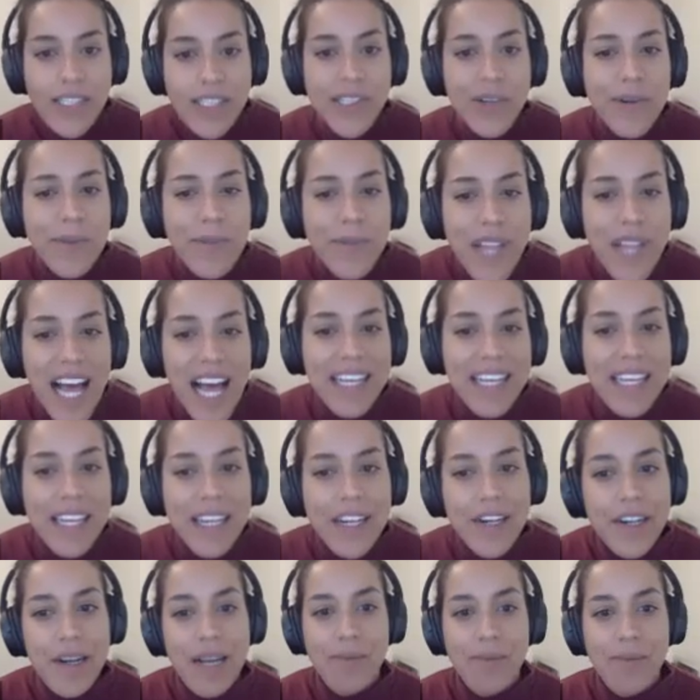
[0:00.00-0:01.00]
So in black
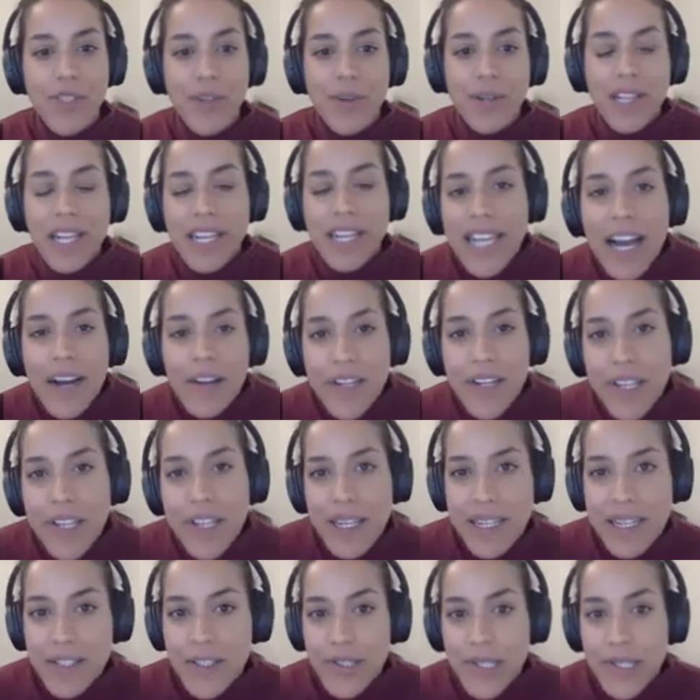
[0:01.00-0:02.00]
here, I'm showing the
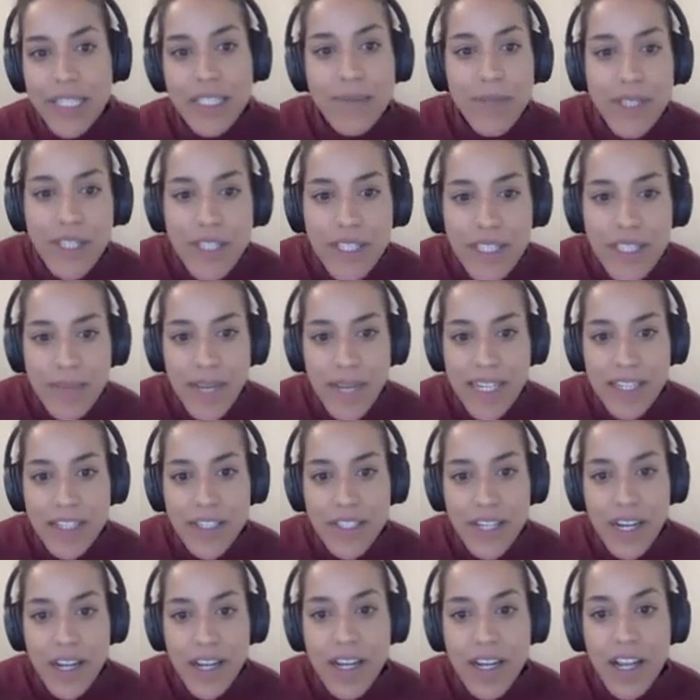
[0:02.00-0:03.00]
calculated transmission
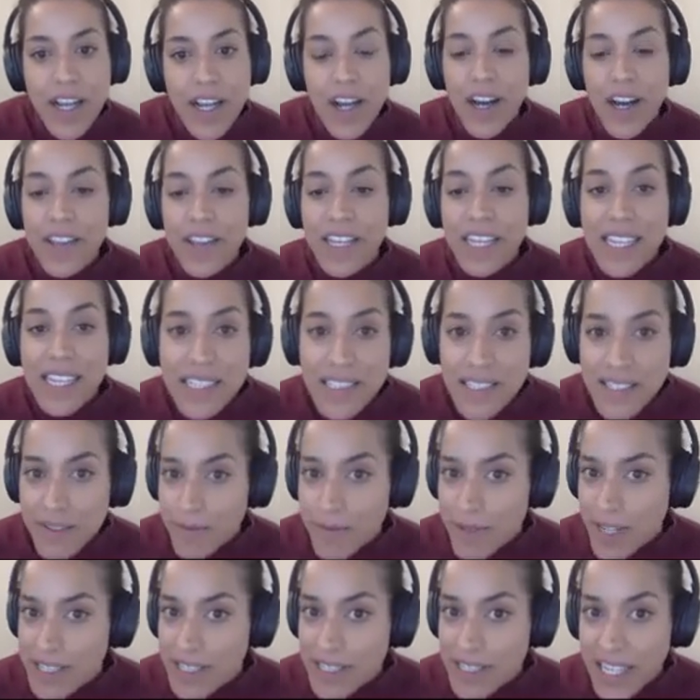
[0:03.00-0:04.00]
spectra on the east
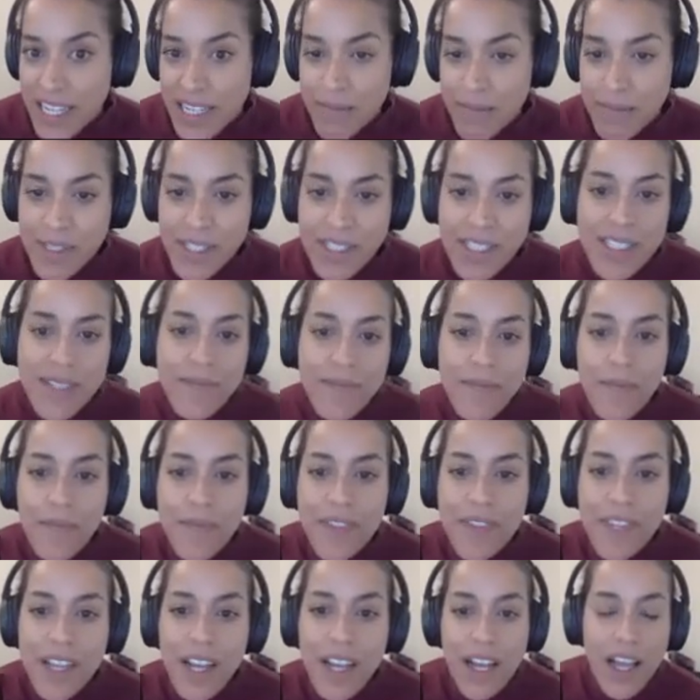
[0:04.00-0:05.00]
and west limbs.
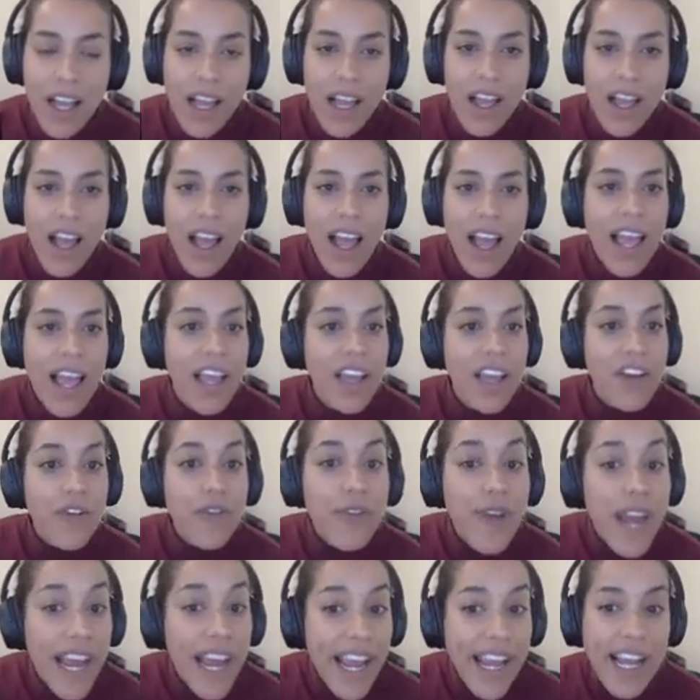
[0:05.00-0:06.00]
In
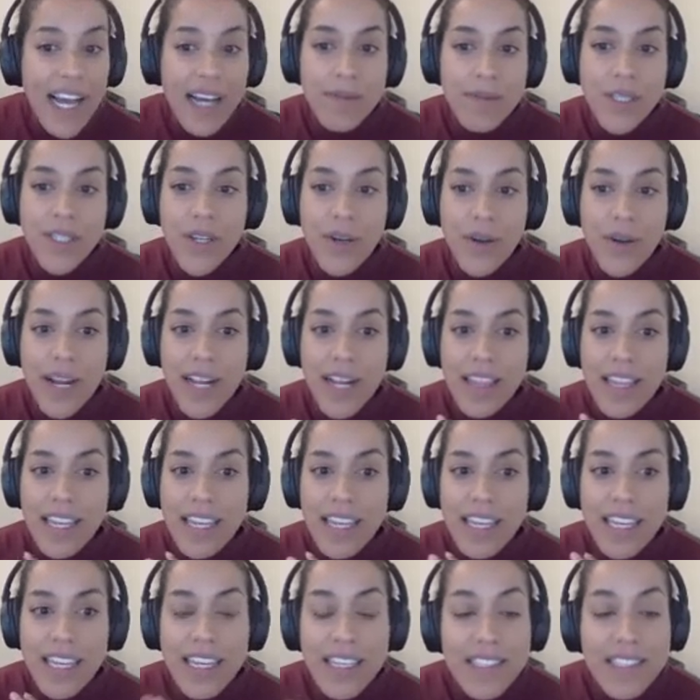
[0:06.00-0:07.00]
gray, I'm showing
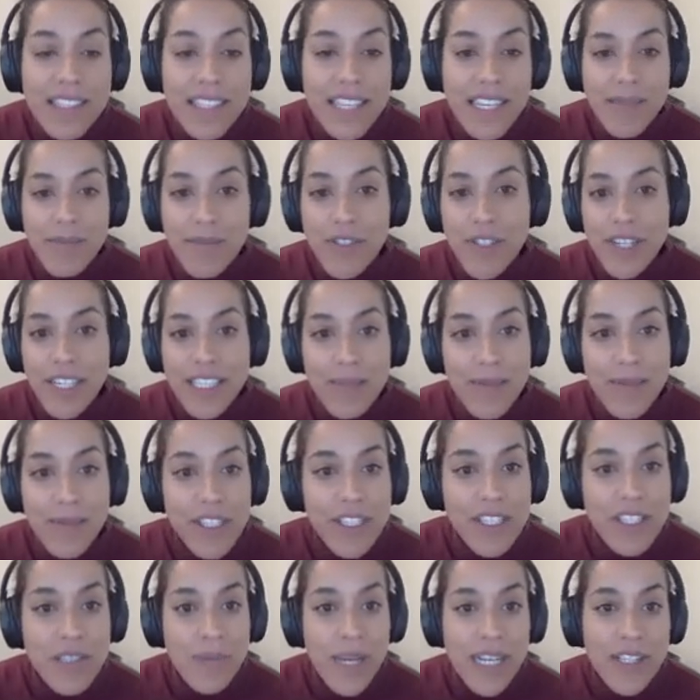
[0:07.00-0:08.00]
the east limb
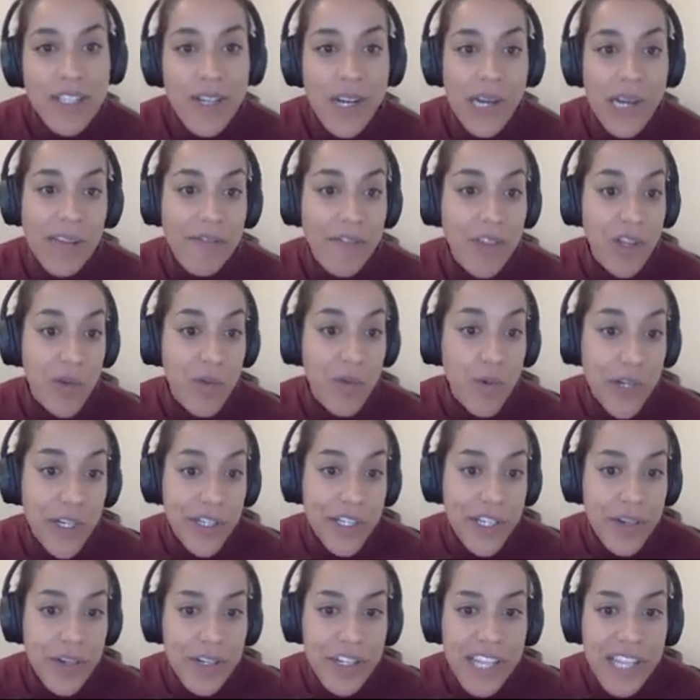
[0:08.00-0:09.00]
transmission spectra if there were
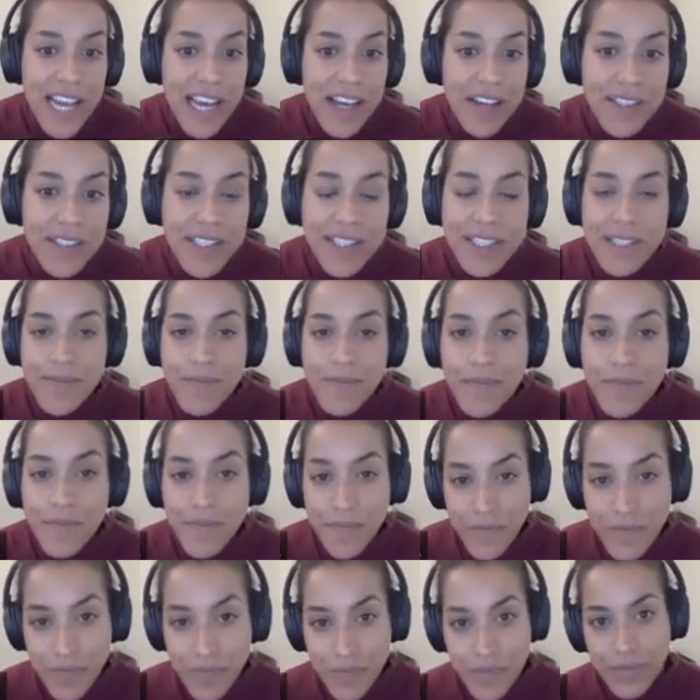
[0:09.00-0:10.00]
no clouds.
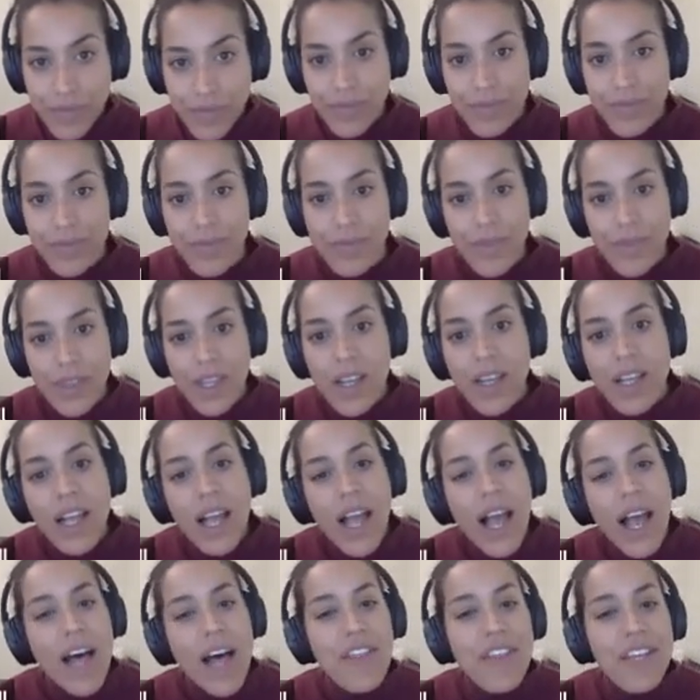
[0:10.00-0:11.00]

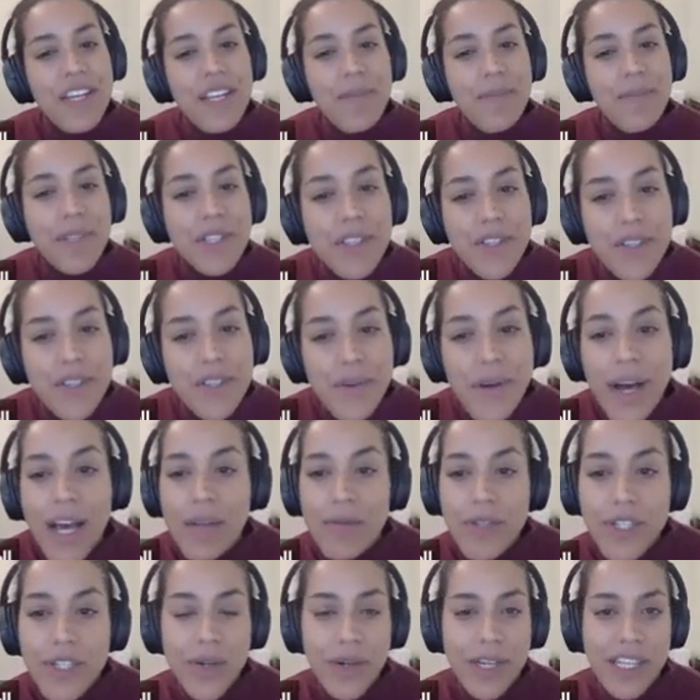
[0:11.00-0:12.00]
And then in blue,
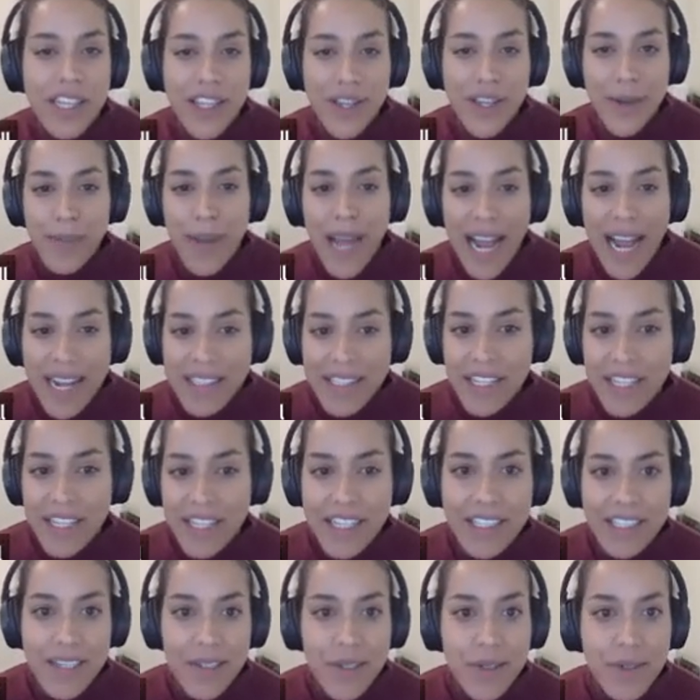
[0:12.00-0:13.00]
I'm showing the opacity
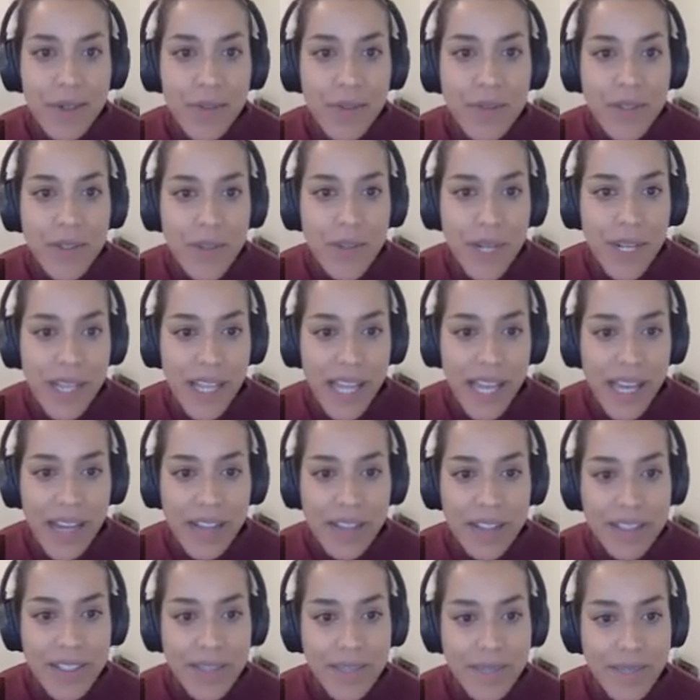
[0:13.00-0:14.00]
continuum due to
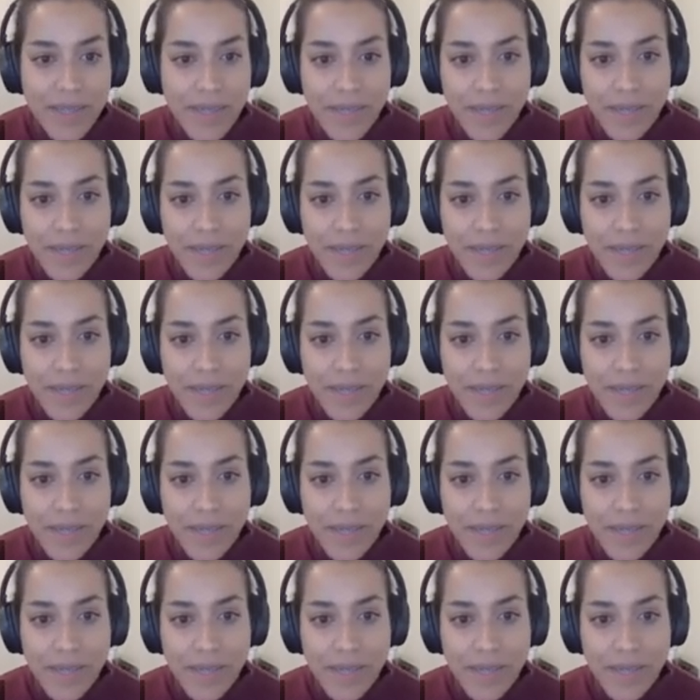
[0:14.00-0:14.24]
clouds.